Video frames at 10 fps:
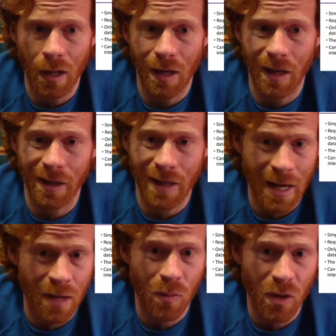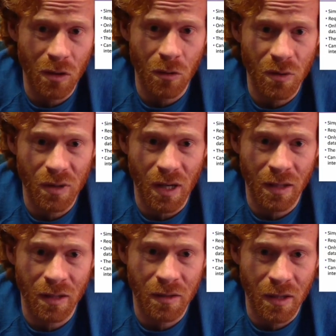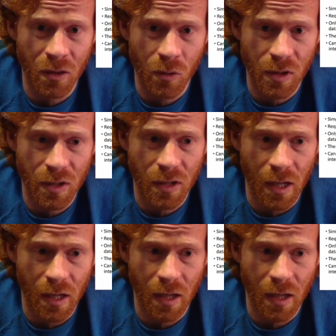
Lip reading: it can be used on continuous data,